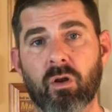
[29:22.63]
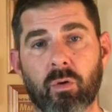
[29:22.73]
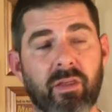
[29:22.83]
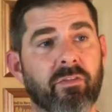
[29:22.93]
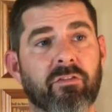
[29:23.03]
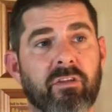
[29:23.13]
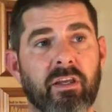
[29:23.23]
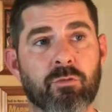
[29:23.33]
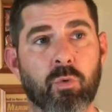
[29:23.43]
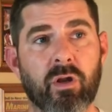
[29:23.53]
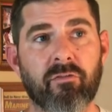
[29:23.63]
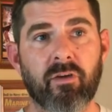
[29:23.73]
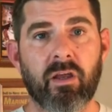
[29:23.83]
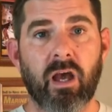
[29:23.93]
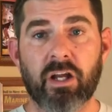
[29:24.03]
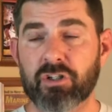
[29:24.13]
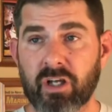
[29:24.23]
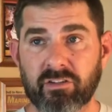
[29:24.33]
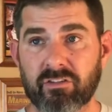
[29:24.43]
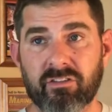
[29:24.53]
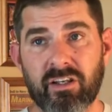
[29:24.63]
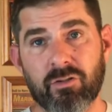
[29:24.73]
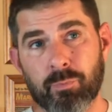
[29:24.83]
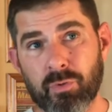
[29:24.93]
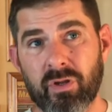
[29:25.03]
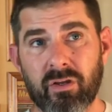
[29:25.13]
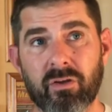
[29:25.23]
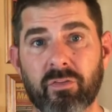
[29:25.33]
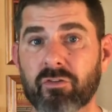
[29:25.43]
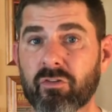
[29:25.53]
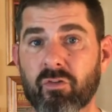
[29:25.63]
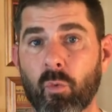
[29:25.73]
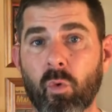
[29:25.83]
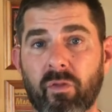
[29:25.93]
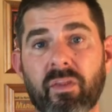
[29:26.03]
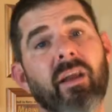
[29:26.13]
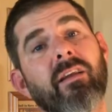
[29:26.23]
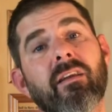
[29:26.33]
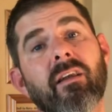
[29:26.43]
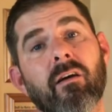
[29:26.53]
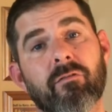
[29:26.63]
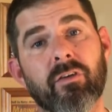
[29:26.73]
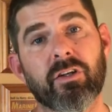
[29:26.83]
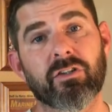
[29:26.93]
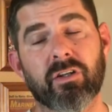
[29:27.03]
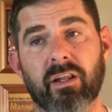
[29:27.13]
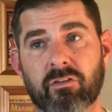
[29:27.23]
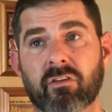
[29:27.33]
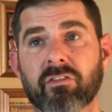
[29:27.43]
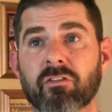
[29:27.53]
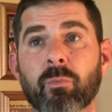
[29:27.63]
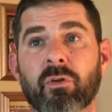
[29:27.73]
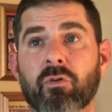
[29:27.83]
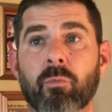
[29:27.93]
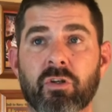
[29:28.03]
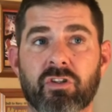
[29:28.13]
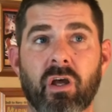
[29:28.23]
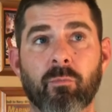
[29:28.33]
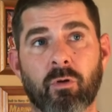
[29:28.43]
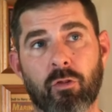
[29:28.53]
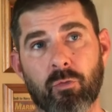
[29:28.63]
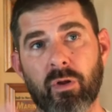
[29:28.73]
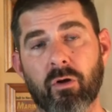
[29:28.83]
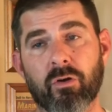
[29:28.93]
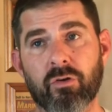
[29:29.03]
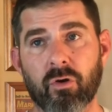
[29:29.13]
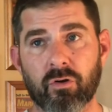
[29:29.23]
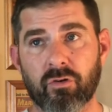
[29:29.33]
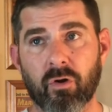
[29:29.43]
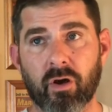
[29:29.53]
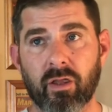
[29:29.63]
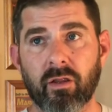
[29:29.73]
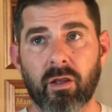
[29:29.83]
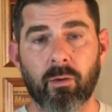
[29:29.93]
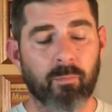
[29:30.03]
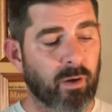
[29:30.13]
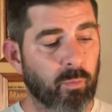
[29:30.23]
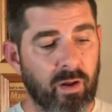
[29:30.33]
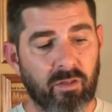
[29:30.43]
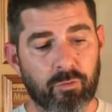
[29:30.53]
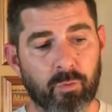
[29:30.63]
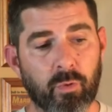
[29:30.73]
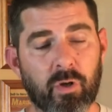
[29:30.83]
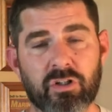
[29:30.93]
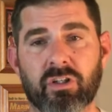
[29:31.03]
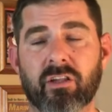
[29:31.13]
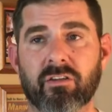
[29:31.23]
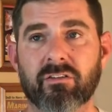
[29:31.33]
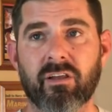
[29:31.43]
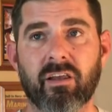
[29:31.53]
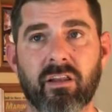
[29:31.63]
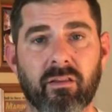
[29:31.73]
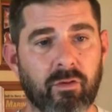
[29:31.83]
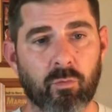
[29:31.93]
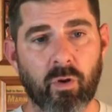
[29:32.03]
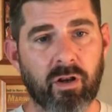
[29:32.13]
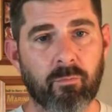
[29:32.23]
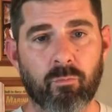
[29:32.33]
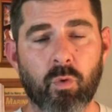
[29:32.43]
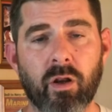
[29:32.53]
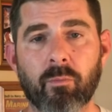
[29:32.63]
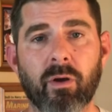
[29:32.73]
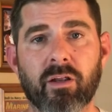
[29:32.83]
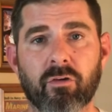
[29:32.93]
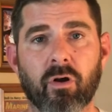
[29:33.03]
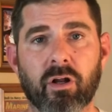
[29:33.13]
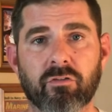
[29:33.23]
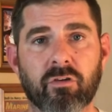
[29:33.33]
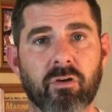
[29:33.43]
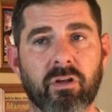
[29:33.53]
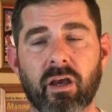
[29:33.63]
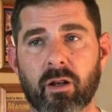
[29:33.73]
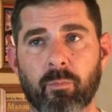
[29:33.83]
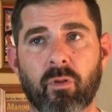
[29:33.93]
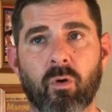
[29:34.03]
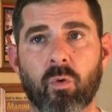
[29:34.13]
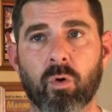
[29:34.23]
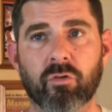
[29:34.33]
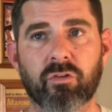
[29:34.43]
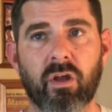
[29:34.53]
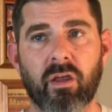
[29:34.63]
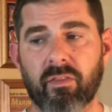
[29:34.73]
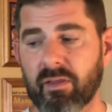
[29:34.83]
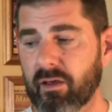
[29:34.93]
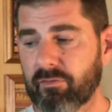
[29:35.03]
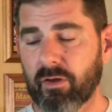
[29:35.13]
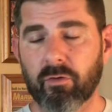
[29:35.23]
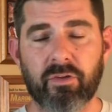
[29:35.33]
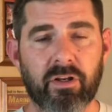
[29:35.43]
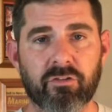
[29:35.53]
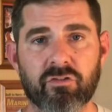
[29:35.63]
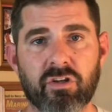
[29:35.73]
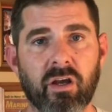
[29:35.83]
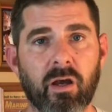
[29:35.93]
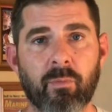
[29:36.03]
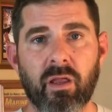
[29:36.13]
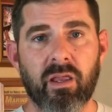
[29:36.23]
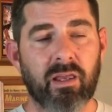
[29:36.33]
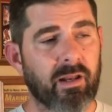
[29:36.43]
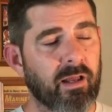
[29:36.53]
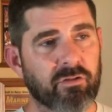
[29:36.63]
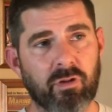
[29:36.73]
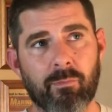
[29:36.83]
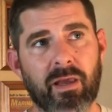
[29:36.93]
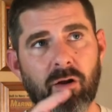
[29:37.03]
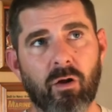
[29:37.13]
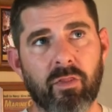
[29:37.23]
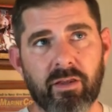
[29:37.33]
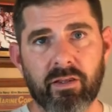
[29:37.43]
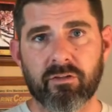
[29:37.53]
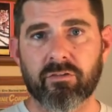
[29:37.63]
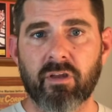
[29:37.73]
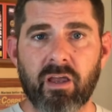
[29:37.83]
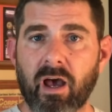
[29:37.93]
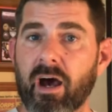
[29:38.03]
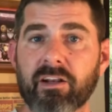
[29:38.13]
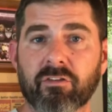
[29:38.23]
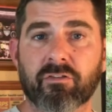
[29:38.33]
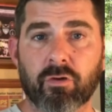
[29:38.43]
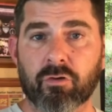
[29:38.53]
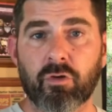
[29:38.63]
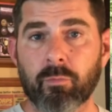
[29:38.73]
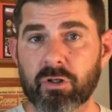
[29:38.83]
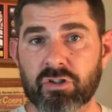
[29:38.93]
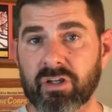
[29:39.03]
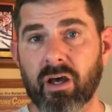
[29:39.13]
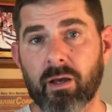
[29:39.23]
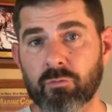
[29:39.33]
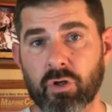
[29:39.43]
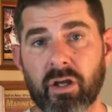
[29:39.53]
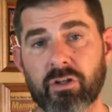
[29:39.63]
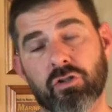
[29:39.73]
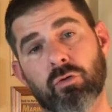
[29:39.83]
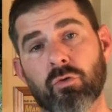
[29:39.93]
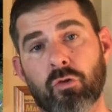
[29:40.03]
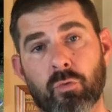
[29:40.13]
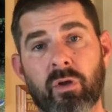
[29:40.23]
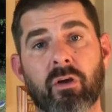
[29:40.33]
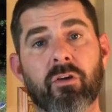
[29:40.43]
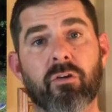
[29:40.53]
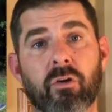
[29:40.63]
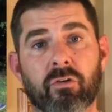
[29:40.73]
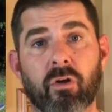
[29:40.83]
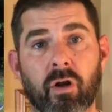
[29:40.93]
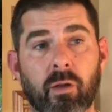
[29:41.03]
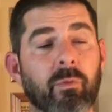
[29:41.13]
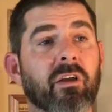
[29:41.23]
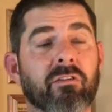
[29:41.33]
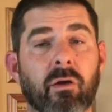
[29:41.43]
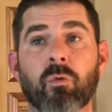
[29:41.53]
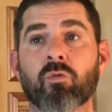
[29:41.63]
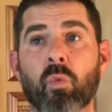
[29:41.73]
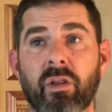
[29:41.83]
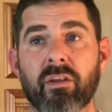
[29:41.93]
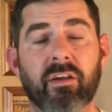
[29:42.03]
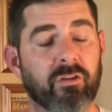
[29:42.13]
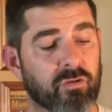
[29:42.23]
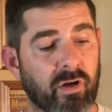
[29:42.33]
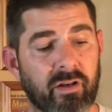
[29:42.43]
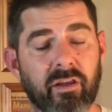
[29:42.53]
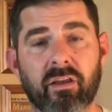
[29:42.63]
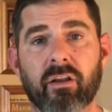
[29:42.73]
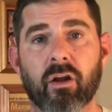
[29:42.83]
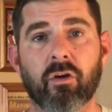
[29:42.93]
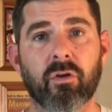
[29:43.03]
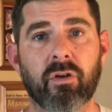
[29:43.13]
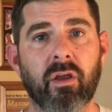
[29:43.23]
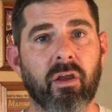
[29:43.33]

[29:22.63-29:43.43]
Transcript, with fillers: know, getting the stage brief. I shot the stage pretty good. This is the one that I did not finish, and that's because I spent too much time on the 300 yard target. But I ran through. I shot the standing, the running, running by targets good. Got up on the horse. The FAL did its job. It actually made all the hits. I just took too much time trying to shoot the 300 yard target because I was winded and trying to get a good